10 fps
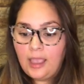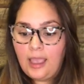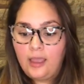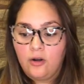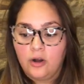
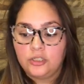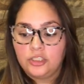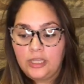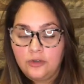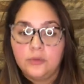and are
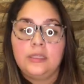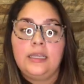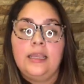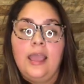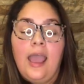
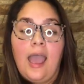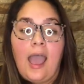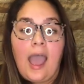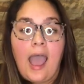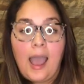genuinely
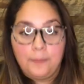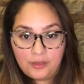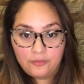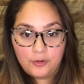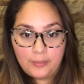
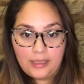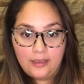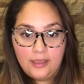happy for me